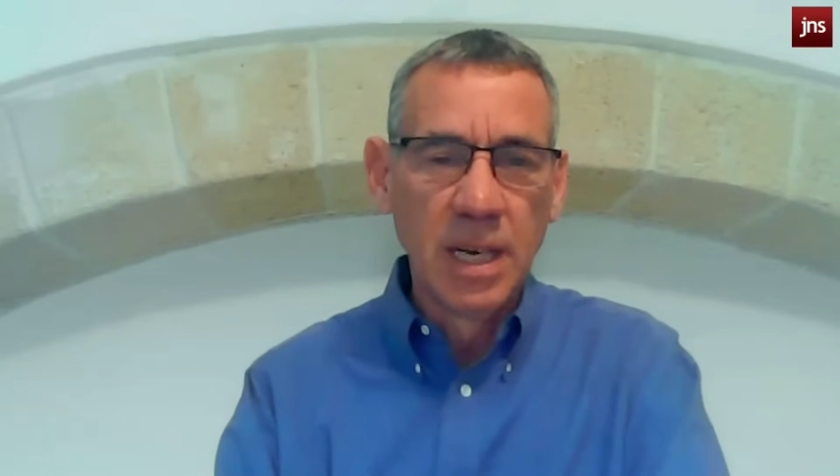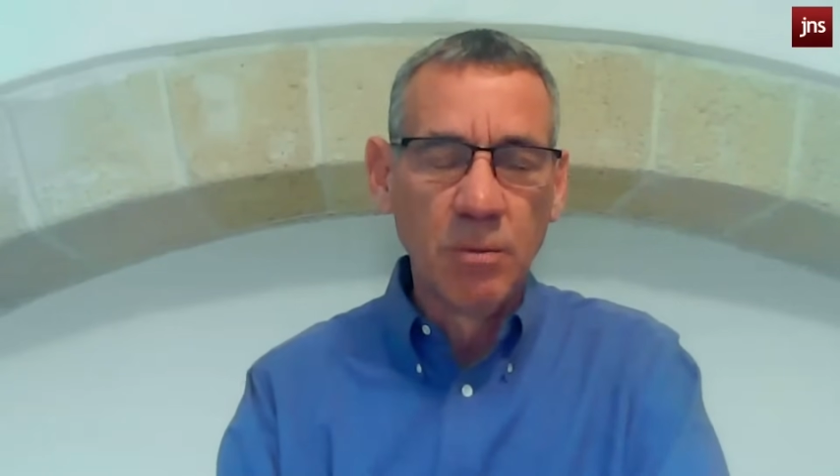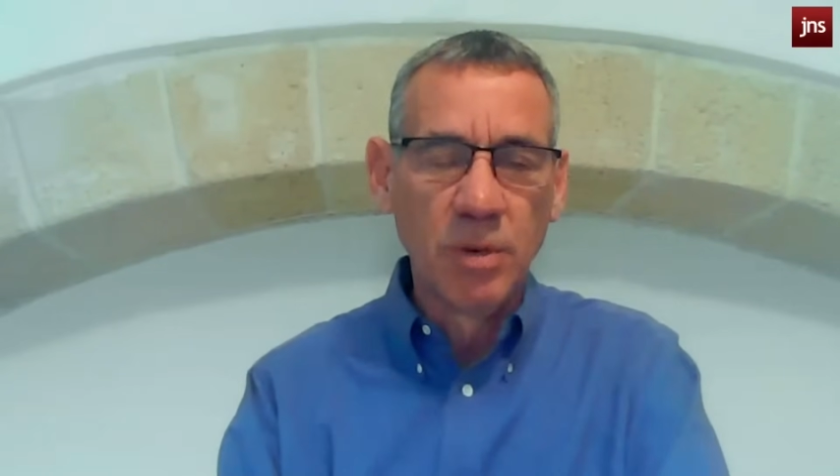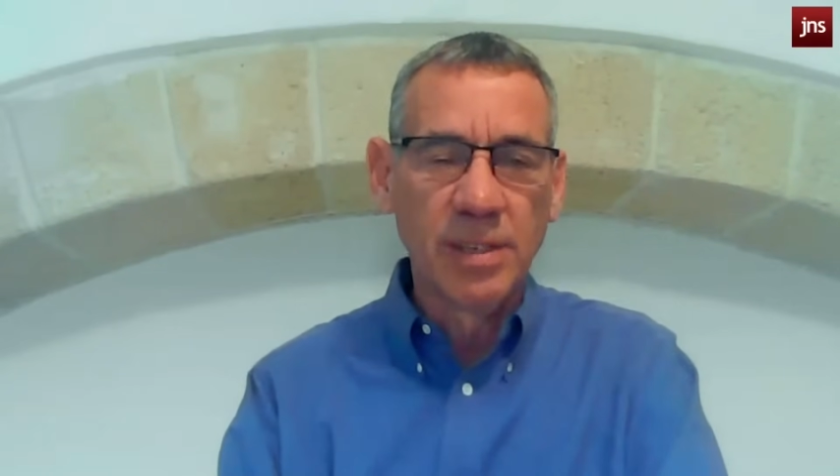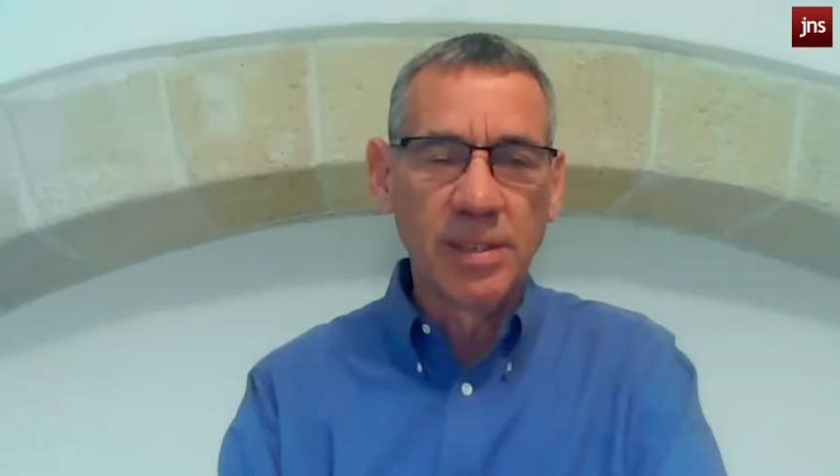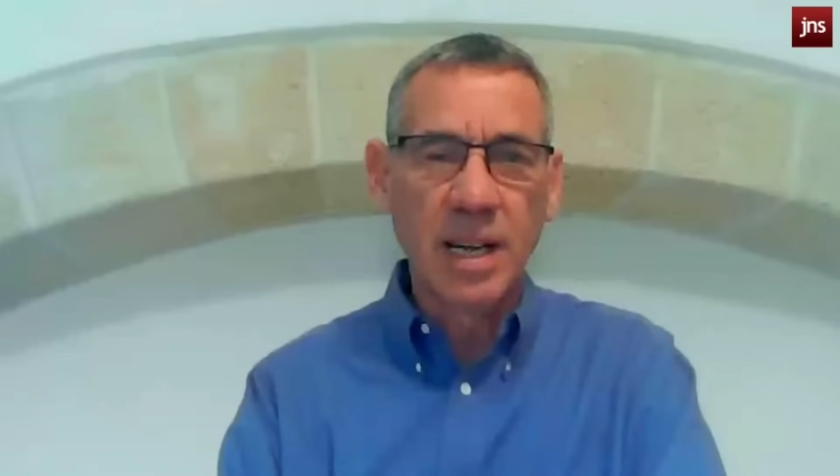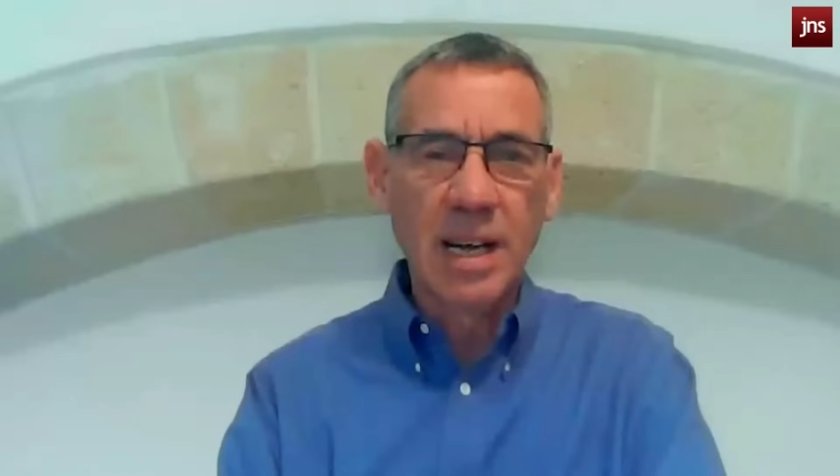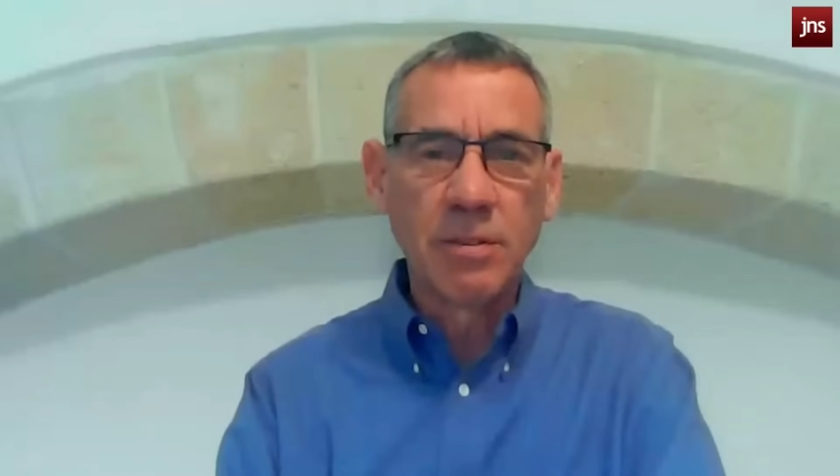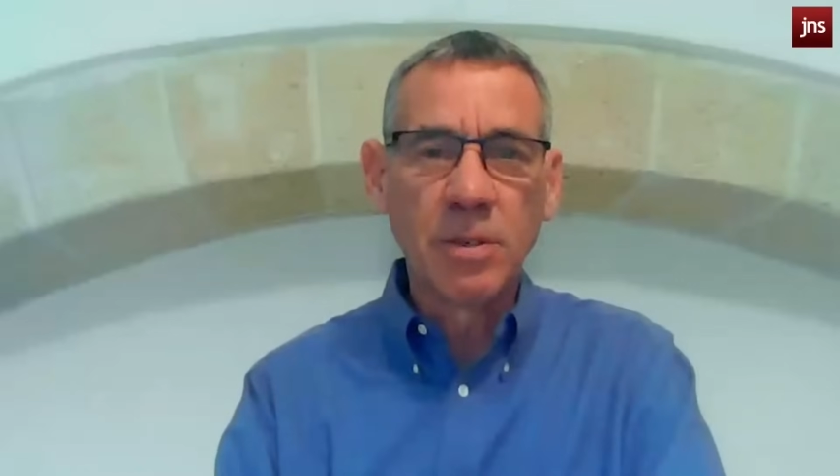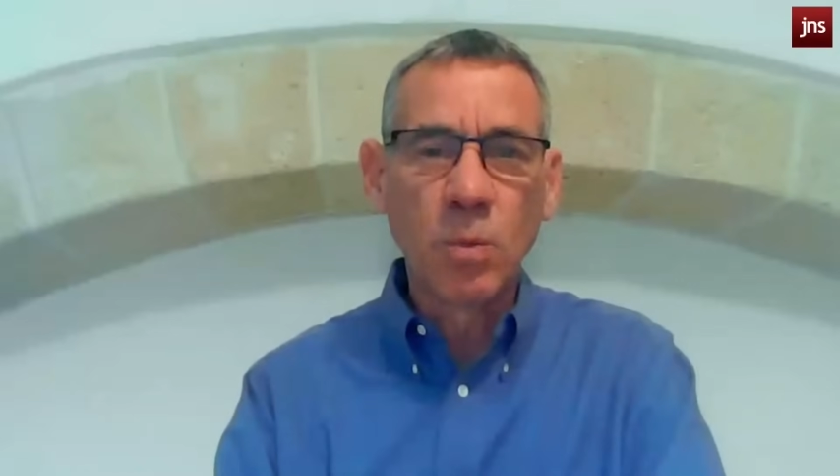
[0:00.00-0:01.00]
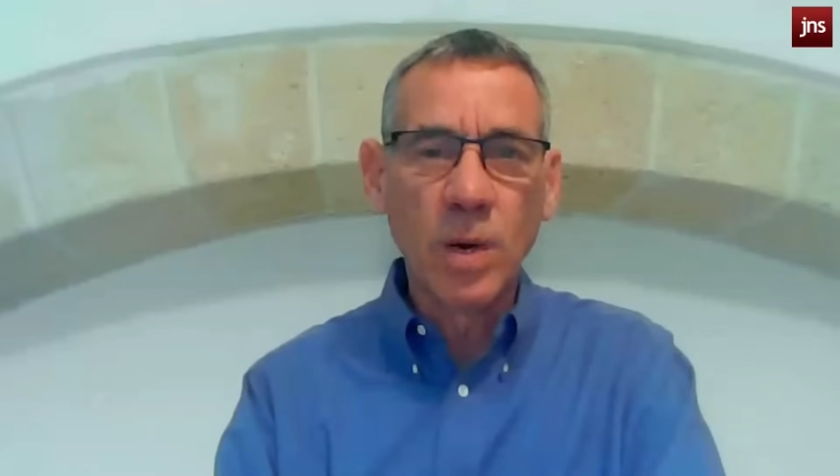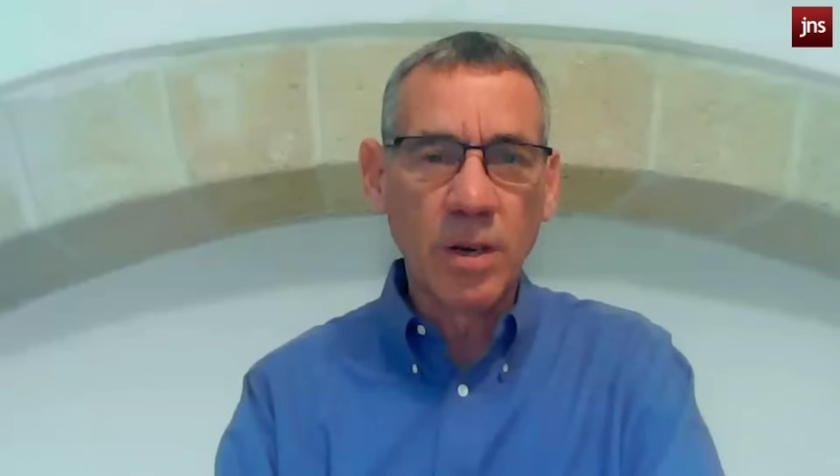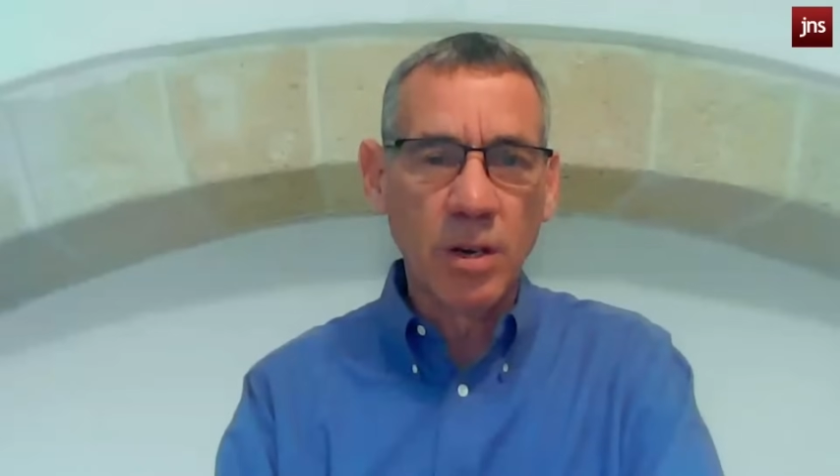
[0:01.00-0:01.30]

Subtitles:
101